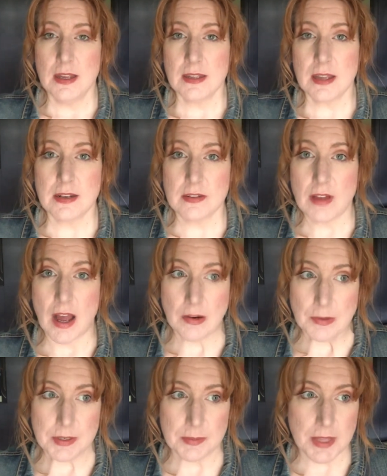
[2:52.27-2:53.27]
kind of
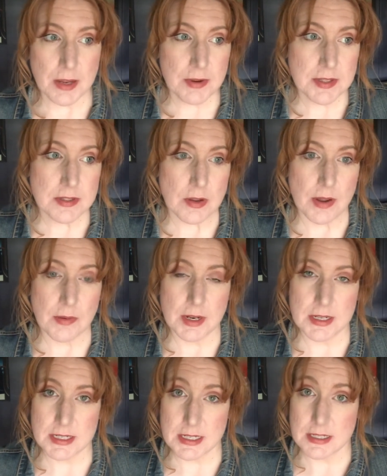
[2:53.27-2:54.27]
awkward to play with so I
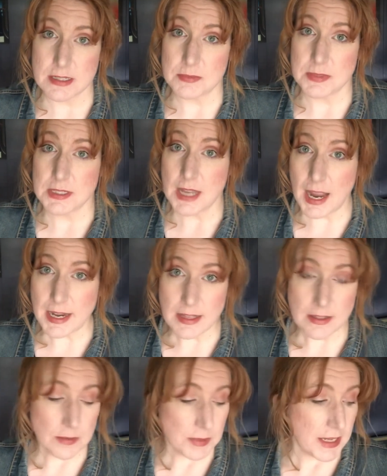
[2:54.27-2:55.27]
wanted to get some tiny
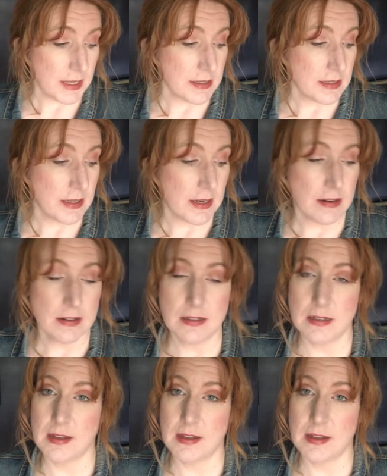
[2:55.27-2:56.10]
little blankets in there